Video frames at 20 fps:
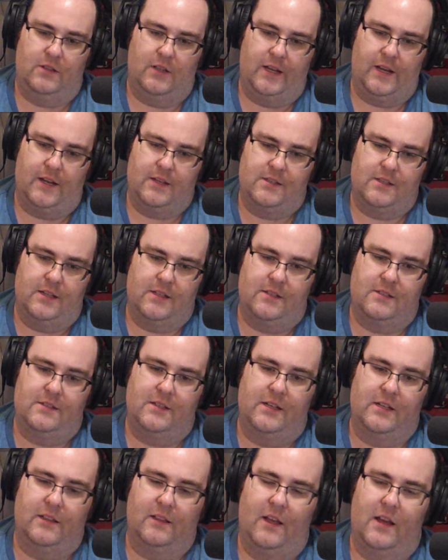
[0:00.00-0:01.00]
like I said,
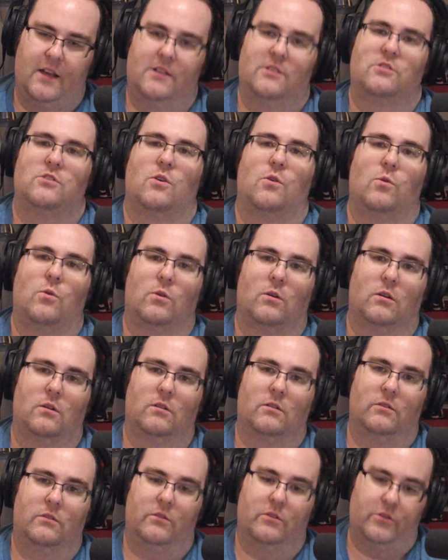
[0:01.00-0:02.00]
City Lights
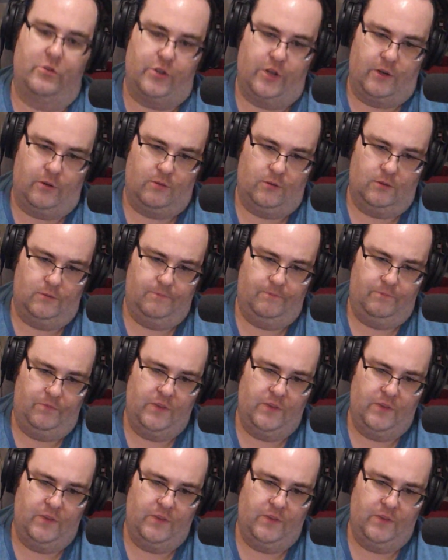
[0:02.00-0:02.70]
or The General.